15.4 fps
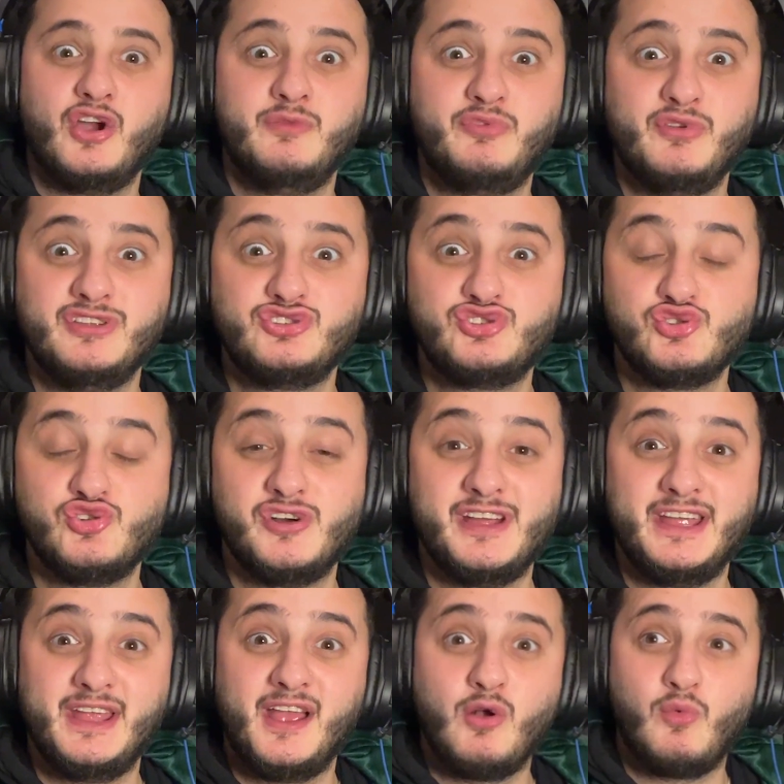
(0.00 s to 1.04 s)
I hope you
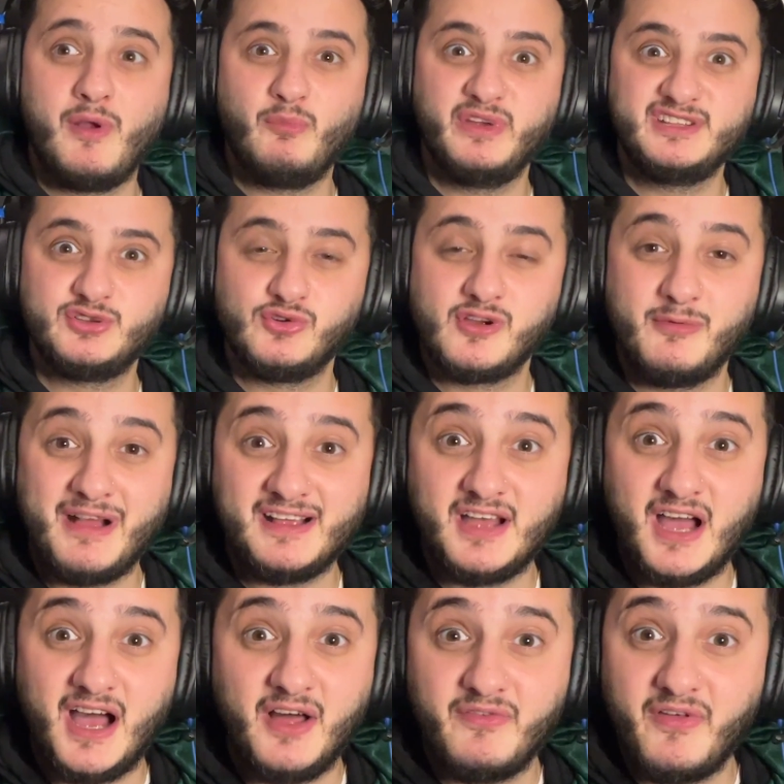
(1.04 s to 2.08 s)
enjoy when we talk about
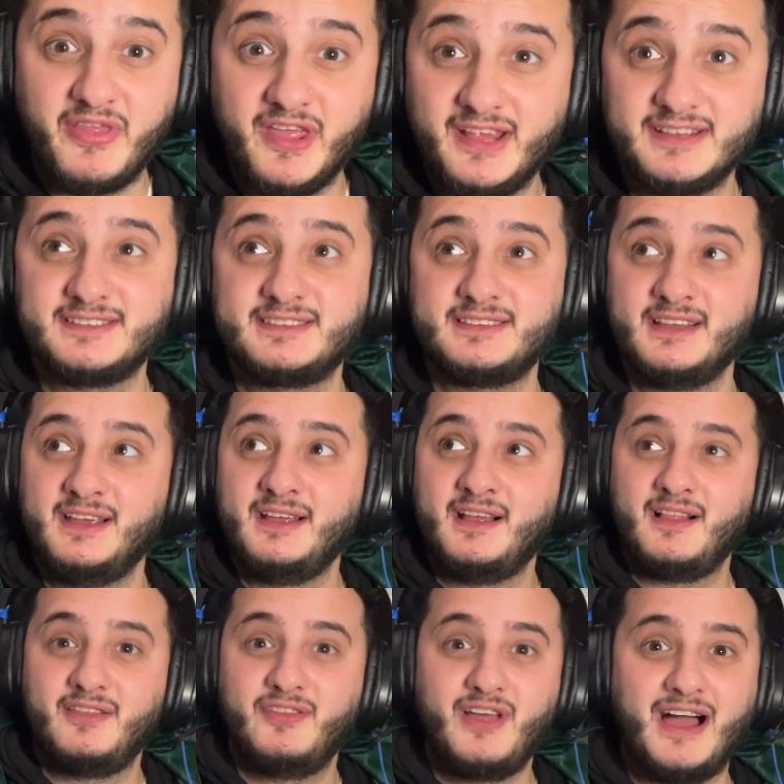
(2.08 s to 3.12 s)
other things
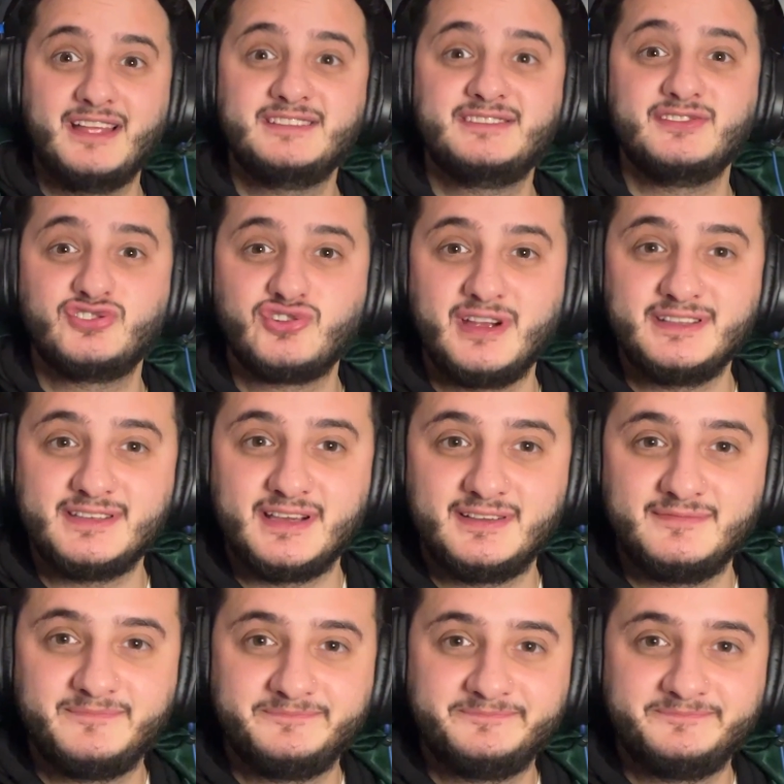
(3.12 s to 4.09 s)
that isn't Traitor.